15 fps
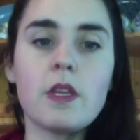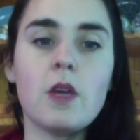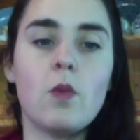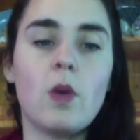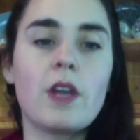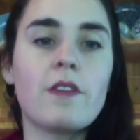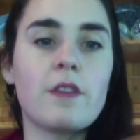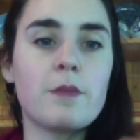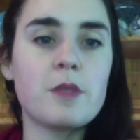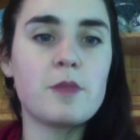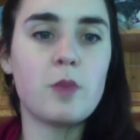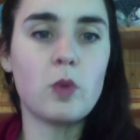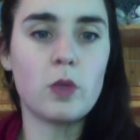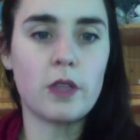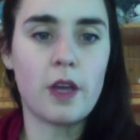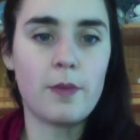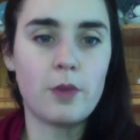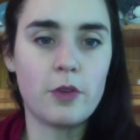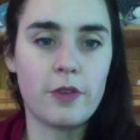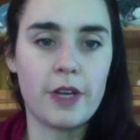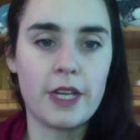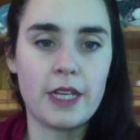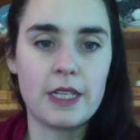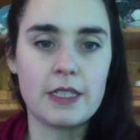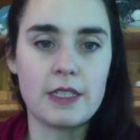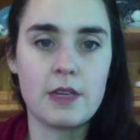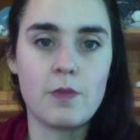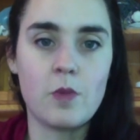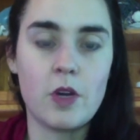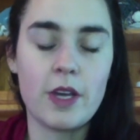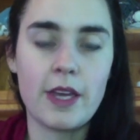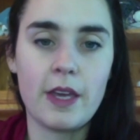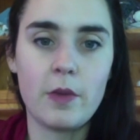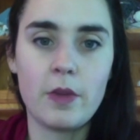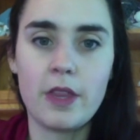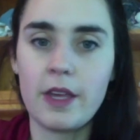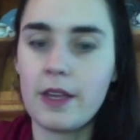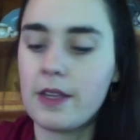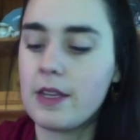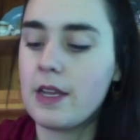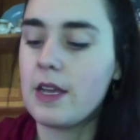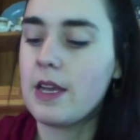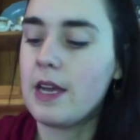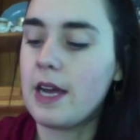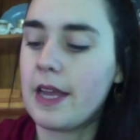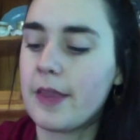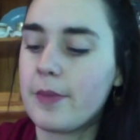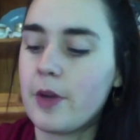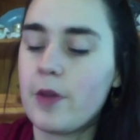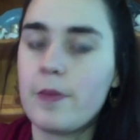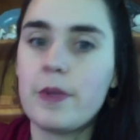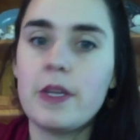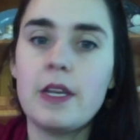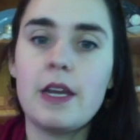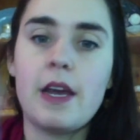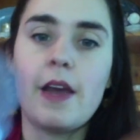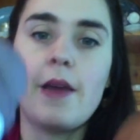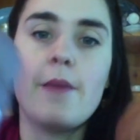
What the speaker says: one of them's balled up already because I'm working with it at the moment,